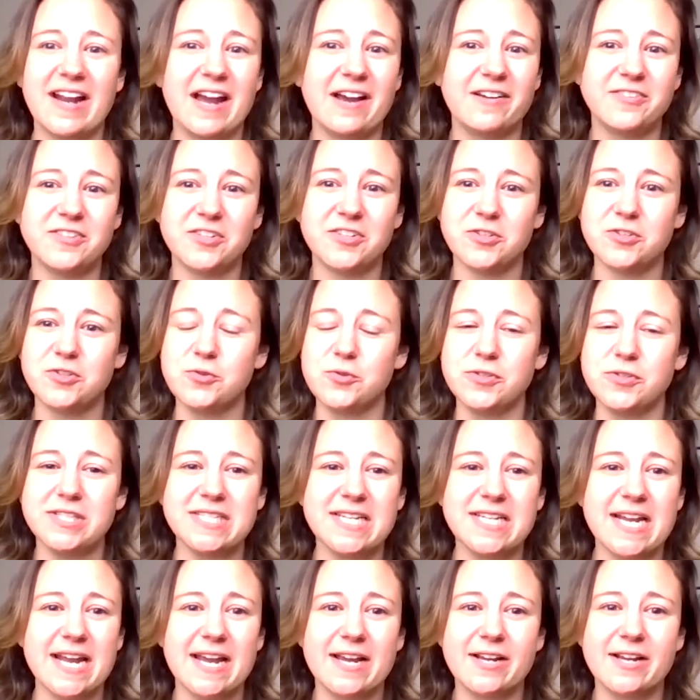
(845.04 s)
an after school
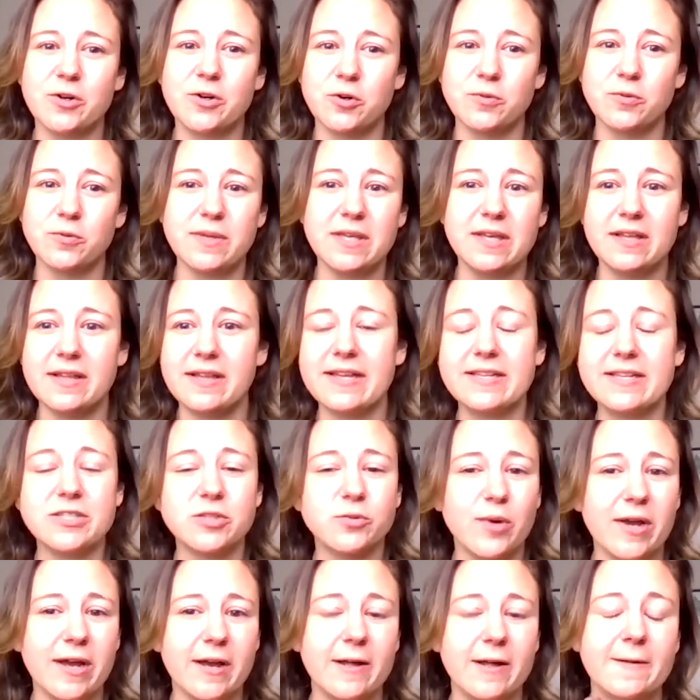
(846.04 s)
snack or meal
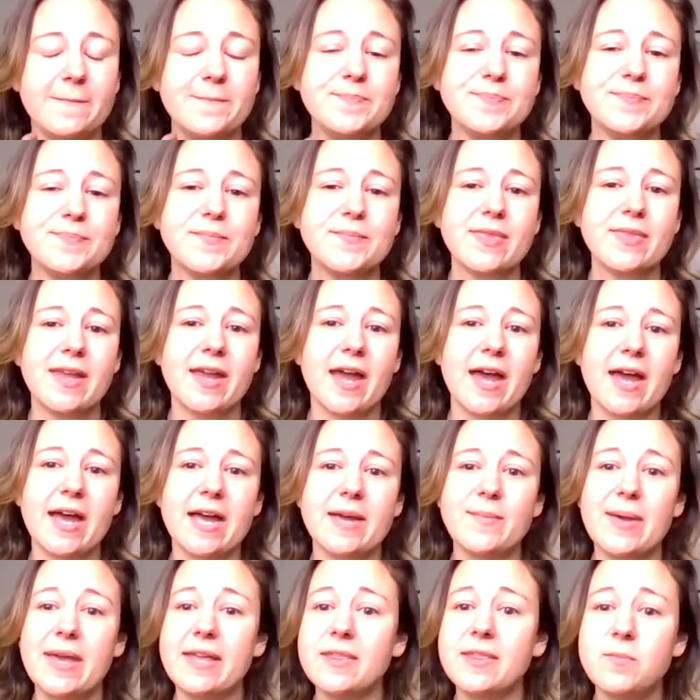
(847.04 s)
as well.
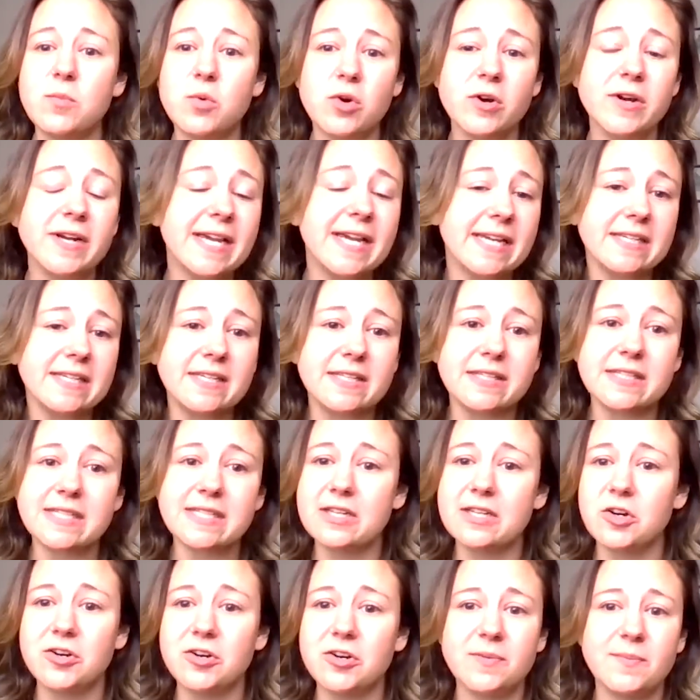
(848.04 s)
And the more kids
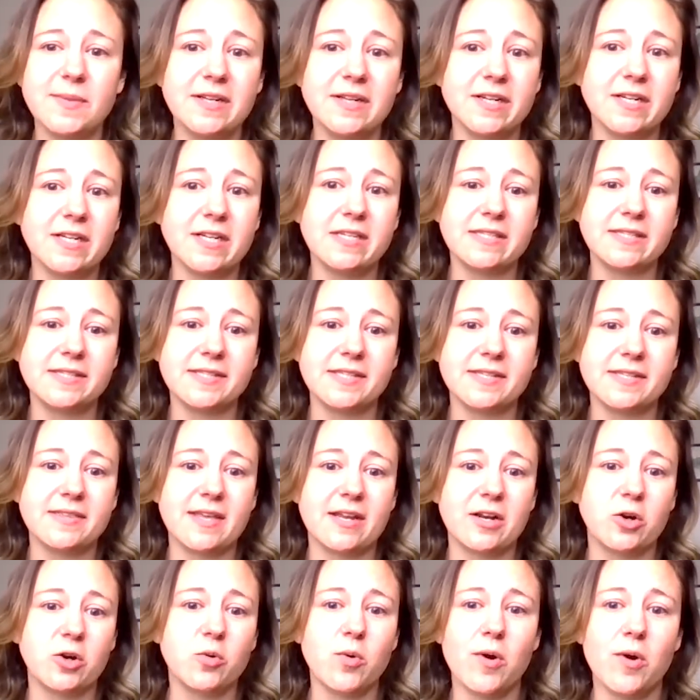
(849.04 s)
in our communities
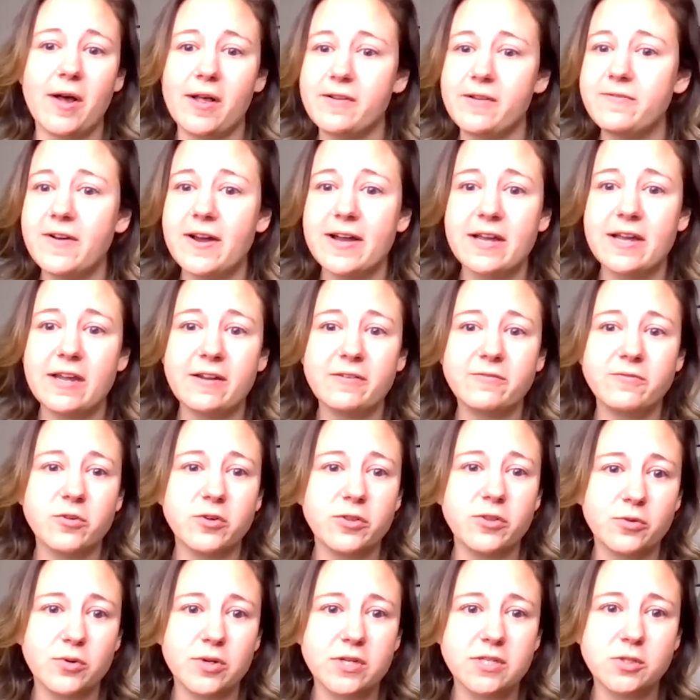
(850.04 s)
that are qualifying
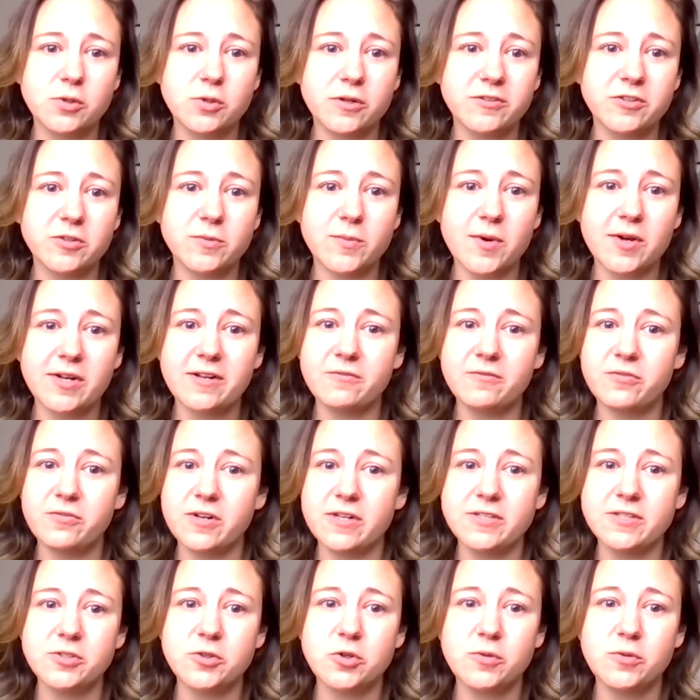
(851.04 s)
for Three Squares Vermont and
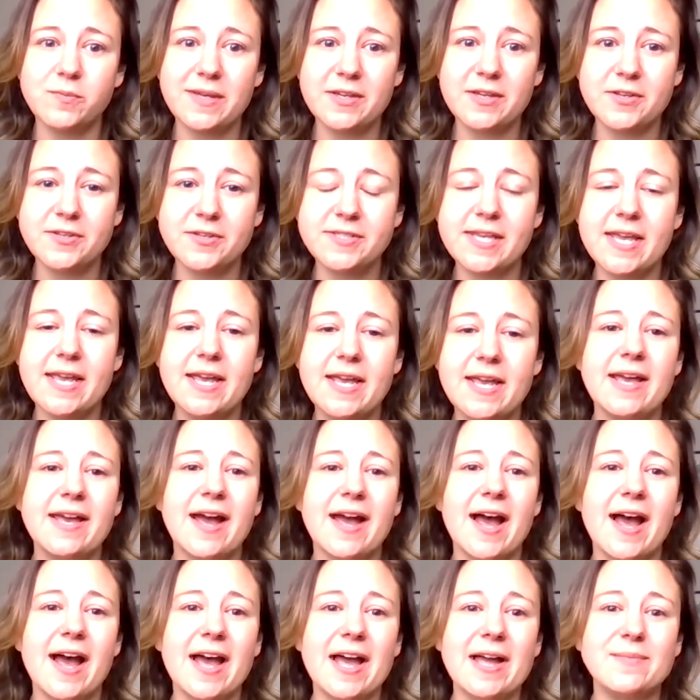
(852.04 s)
free school meals,
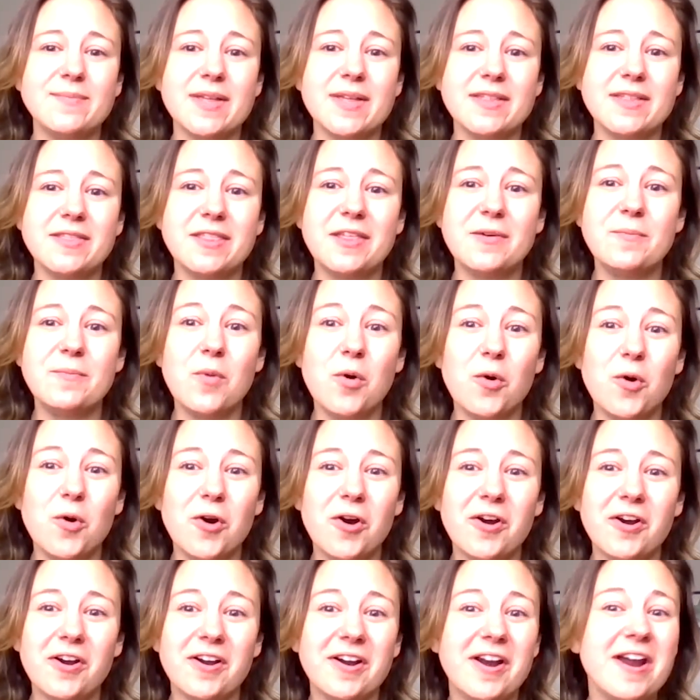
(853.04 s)
the
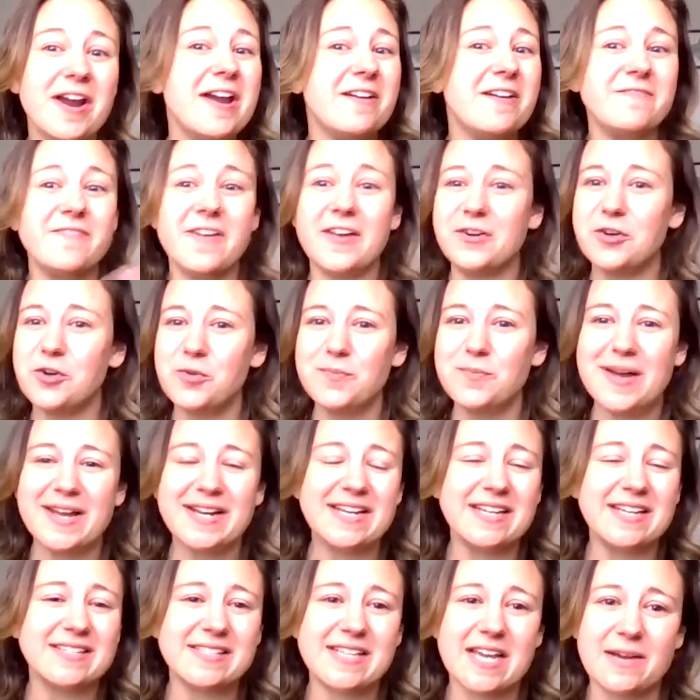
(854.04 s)
more federal
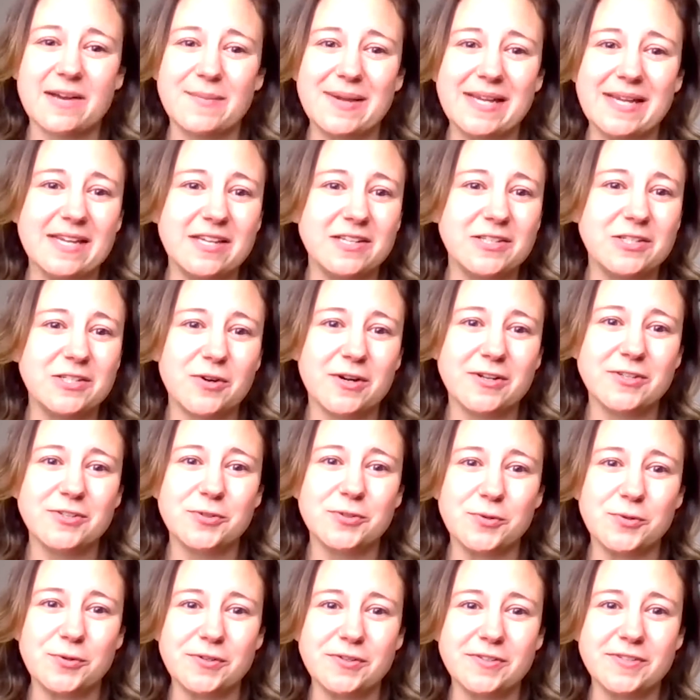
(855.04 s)
money is coming into our
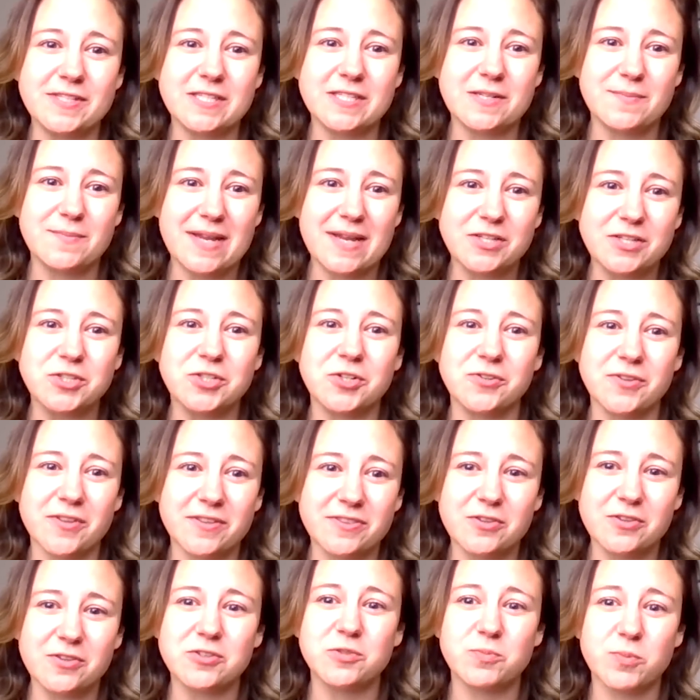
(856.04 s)
schools to make sure
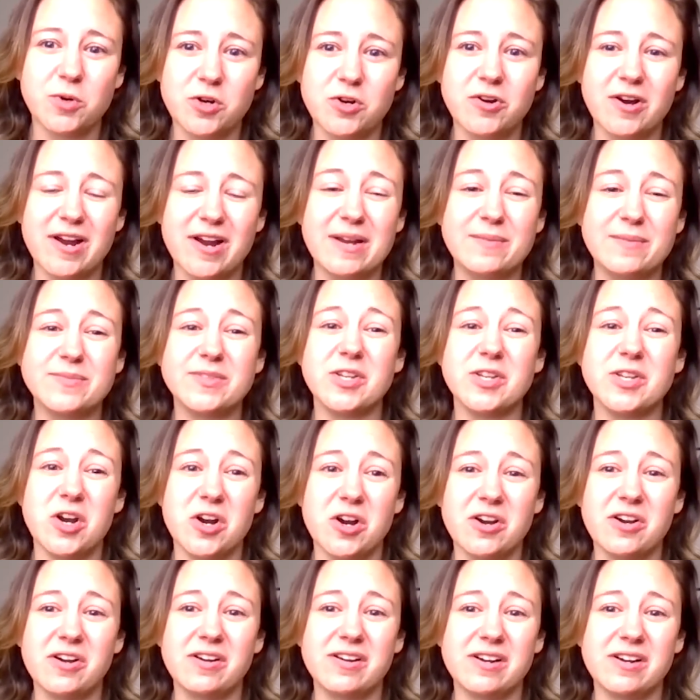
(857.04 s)
that those programs
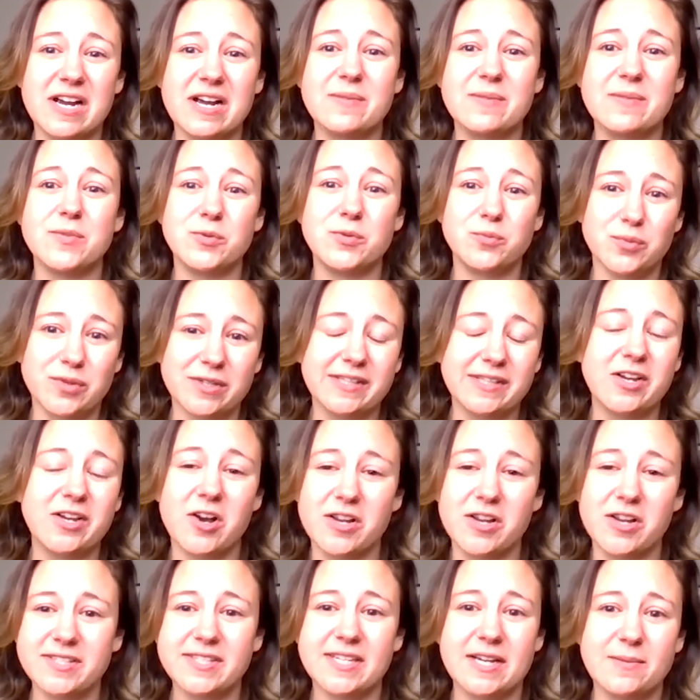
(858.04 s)
are really
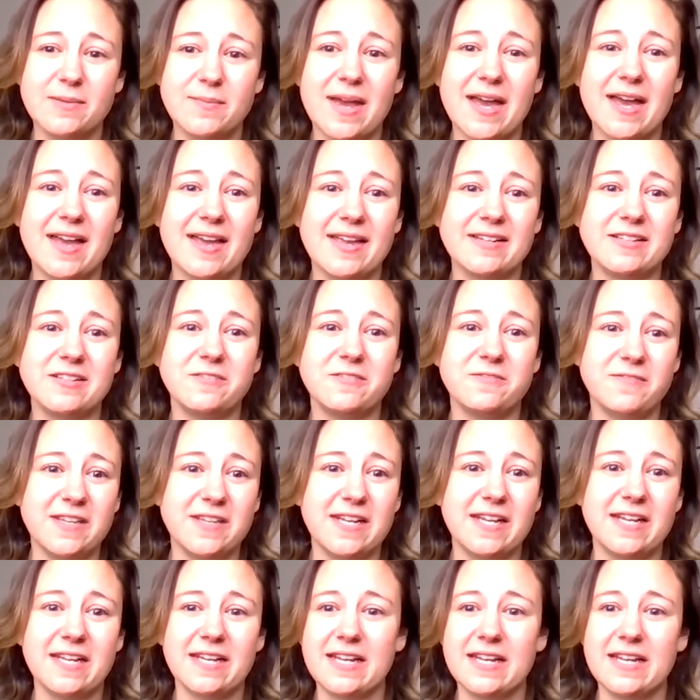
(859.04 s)
awesome and
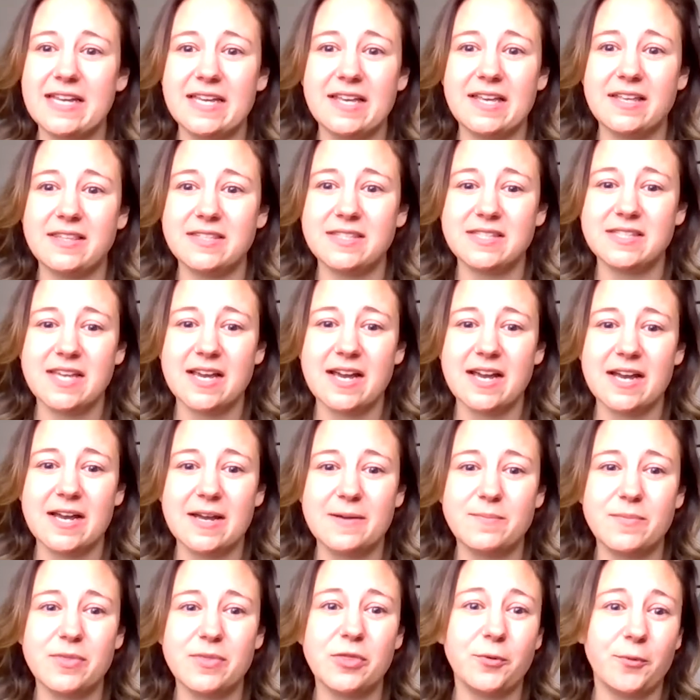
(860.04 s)
feeding kids
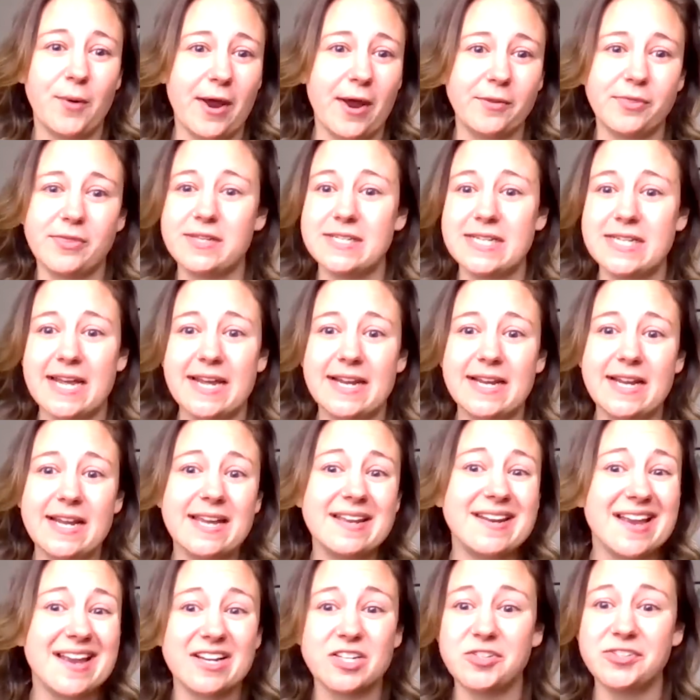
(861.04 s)
throughout the day
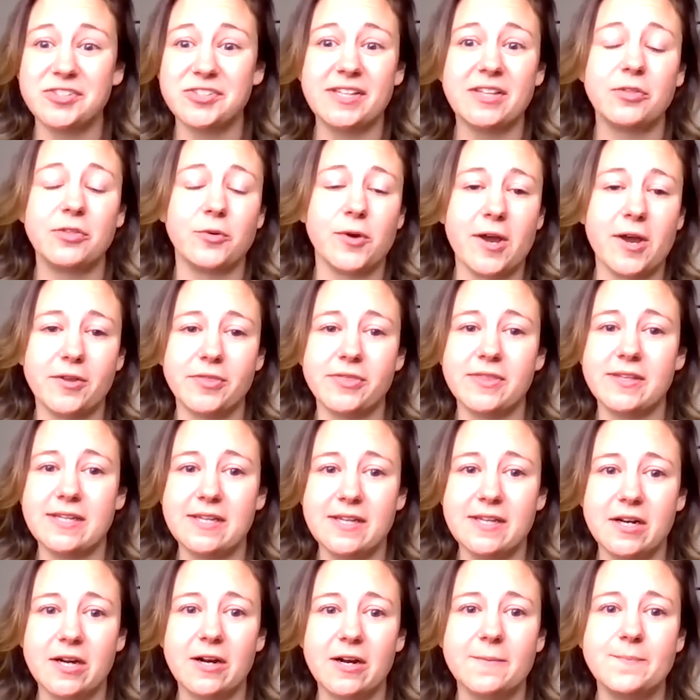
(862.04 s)
and actually throughout the
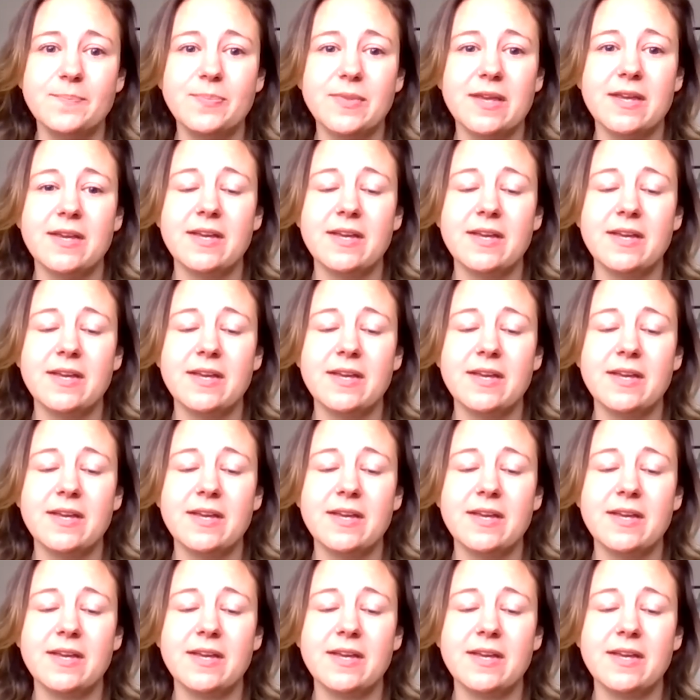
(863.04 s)
year.